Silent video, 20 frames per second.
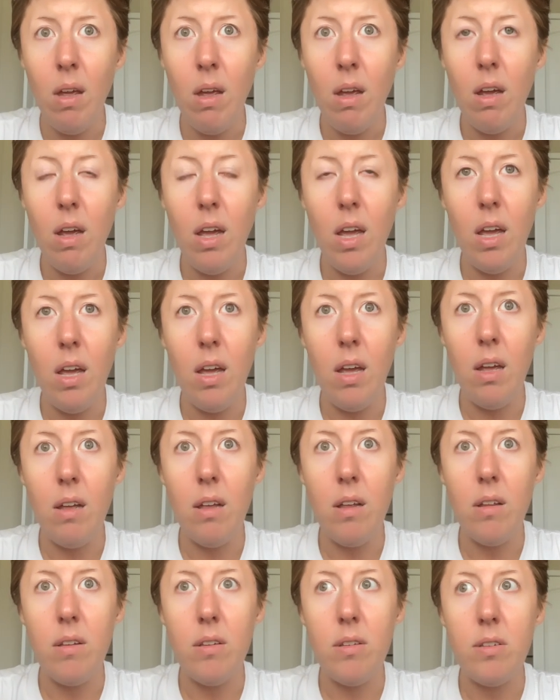
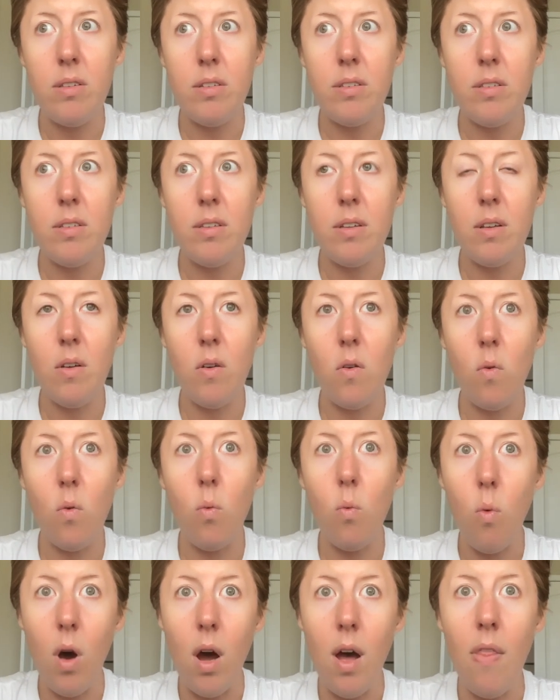is
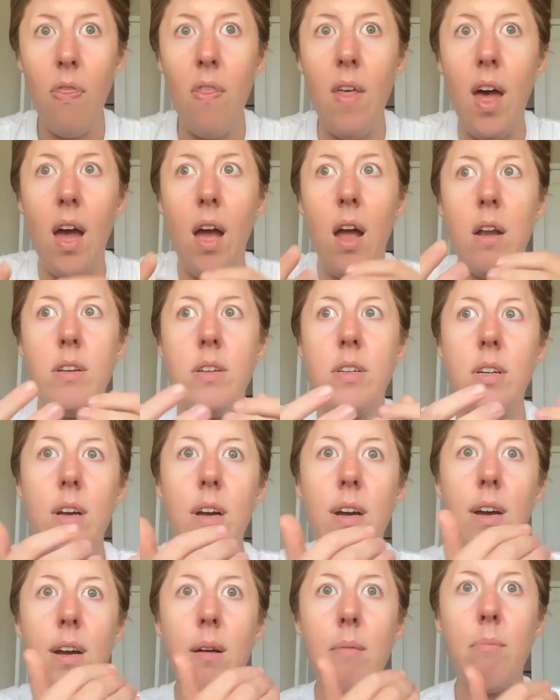one that
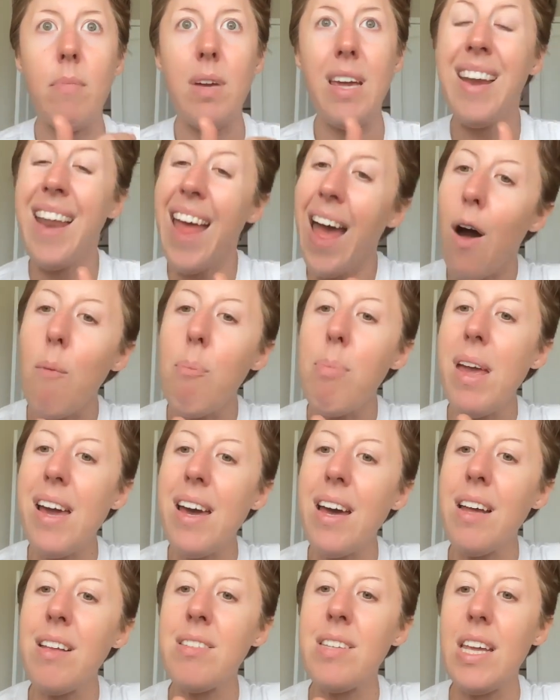can help
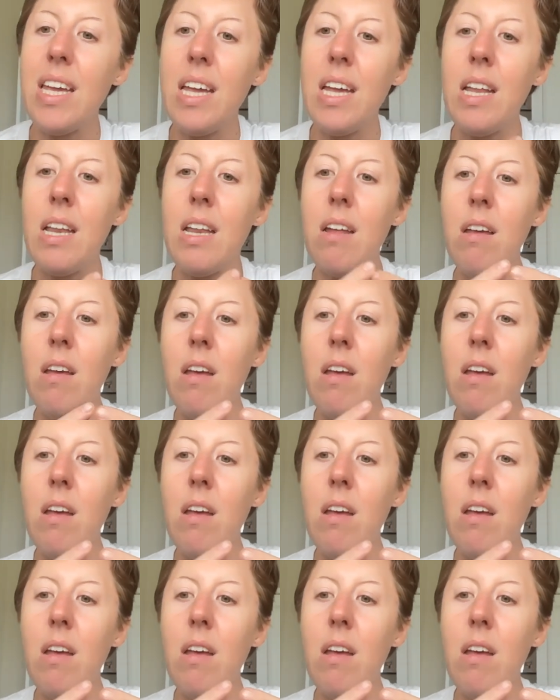because it